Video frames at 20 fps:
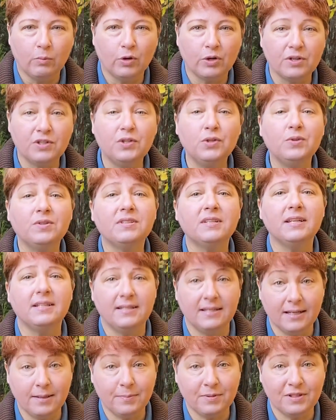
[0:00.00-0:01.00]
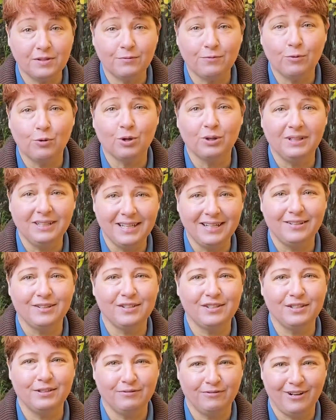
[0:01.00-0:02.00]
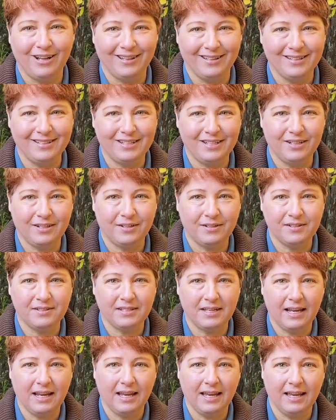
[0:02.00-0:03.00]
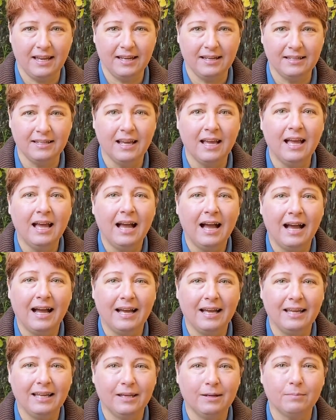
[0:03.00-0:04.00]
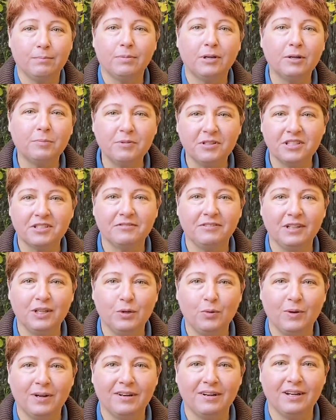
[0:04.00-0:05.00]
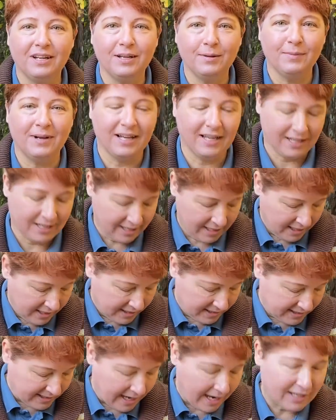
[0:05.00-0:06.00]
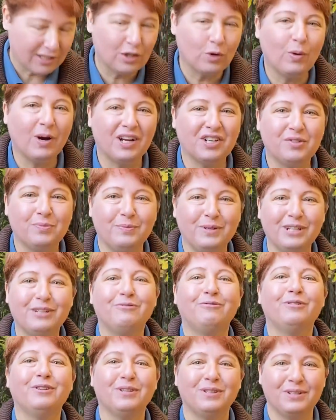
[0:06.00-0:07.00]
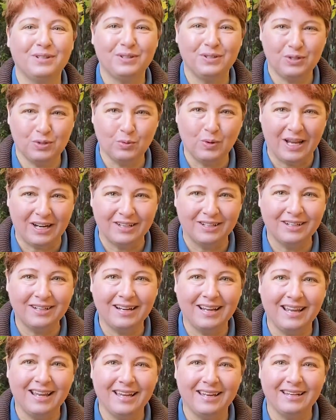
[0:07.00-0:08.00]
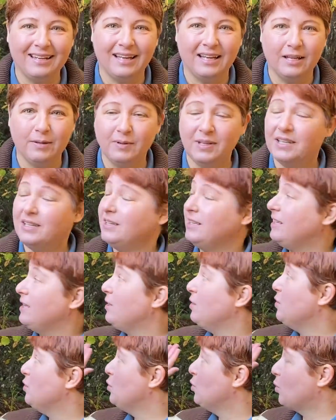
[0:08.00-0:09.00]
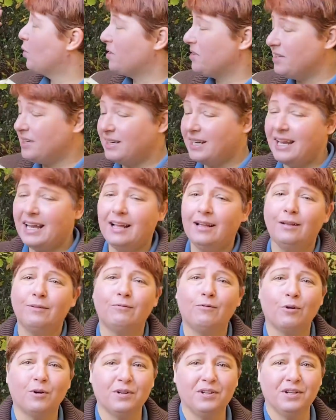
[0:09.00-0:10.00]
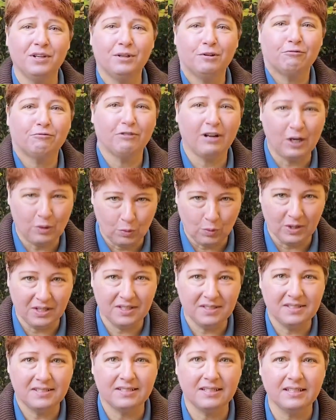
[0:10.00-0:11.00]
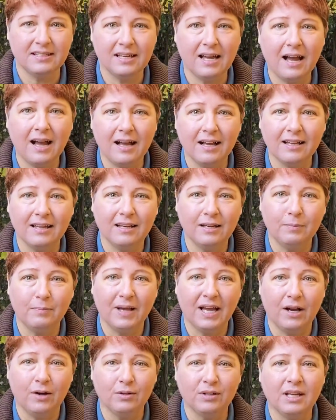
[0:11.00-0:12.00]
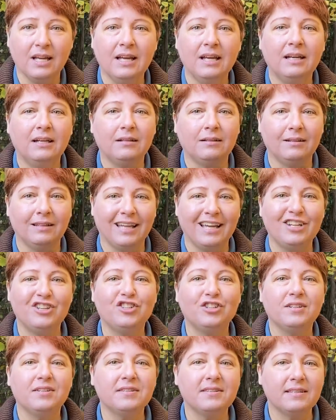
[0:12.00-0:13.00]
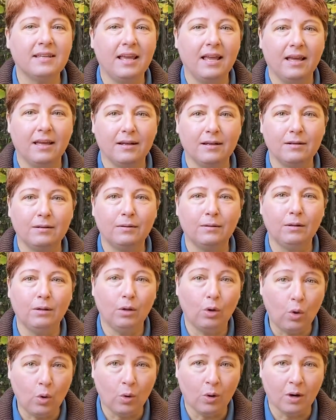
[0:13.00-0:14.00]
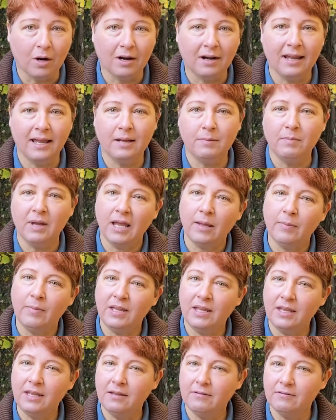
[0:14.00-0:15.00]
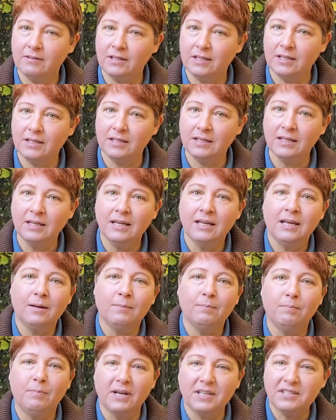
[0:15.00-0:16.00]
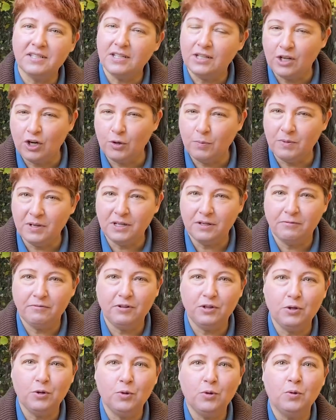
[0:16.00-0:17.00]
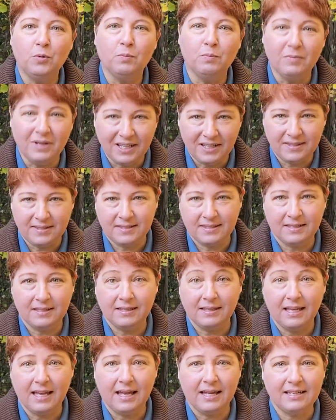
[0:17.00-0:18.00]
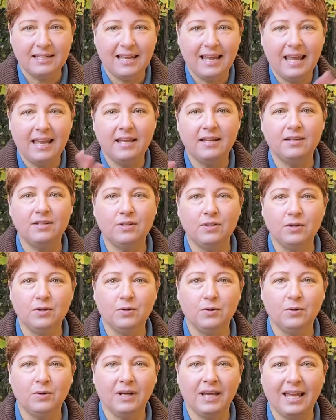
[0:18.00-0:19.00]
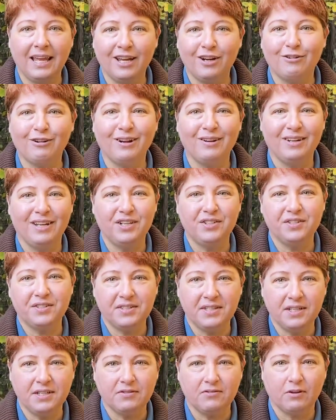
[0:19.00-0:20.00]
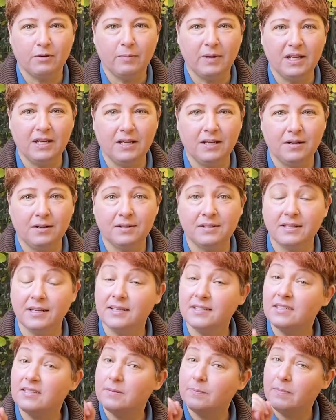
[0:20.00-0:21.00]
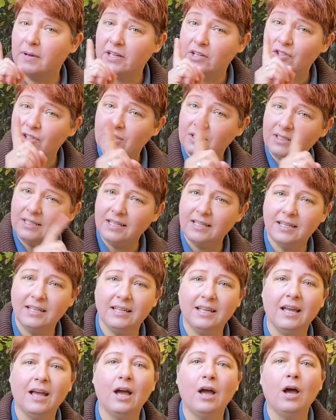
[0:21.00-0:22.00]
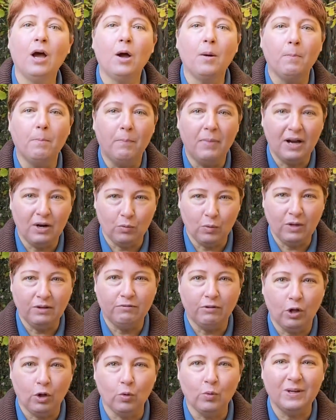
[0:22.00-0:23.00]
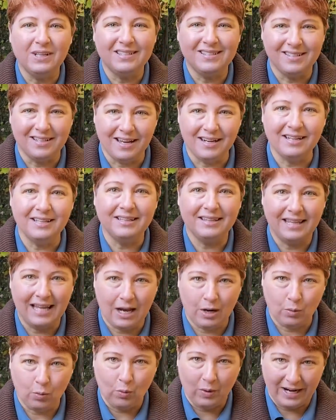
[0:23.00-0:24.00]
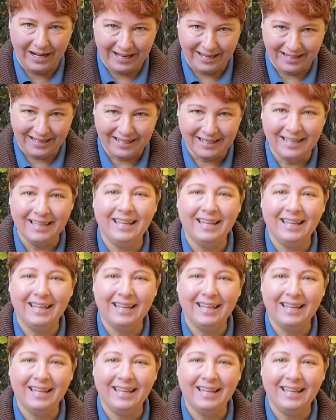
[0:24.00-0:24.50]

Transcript: more Tuesday tips for leaders of volunteers, and I am purposefully wearing my Sasquatch Bigfoot sweater, and I'm in the Northern California redwoods to talk about legends and lore, and maybe even busting open a few myths that tend to hang around agencies for many years, especially "but we've always done it that way."